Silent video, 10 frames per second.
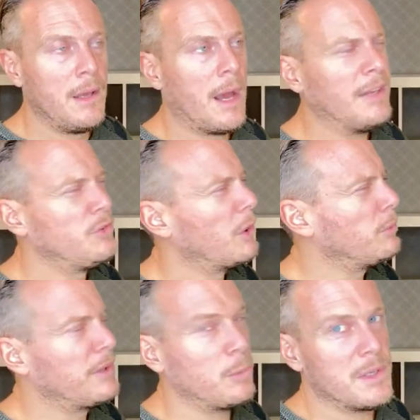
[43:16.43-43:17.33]
I don't
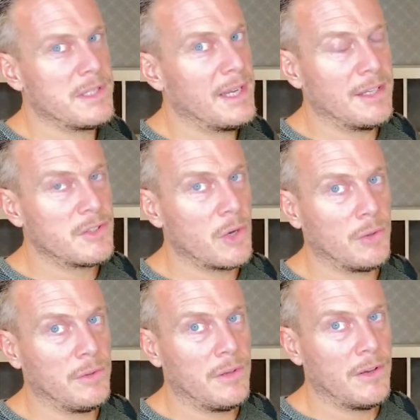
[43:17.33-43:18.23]
think we're seeing a
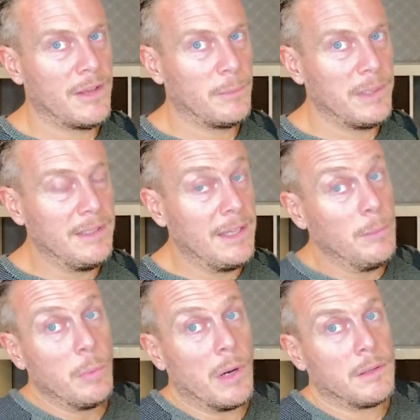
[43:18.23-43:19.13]
ton of NPD.
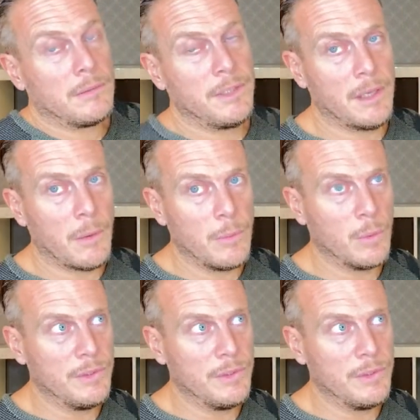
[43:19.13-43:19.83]
But, you know, I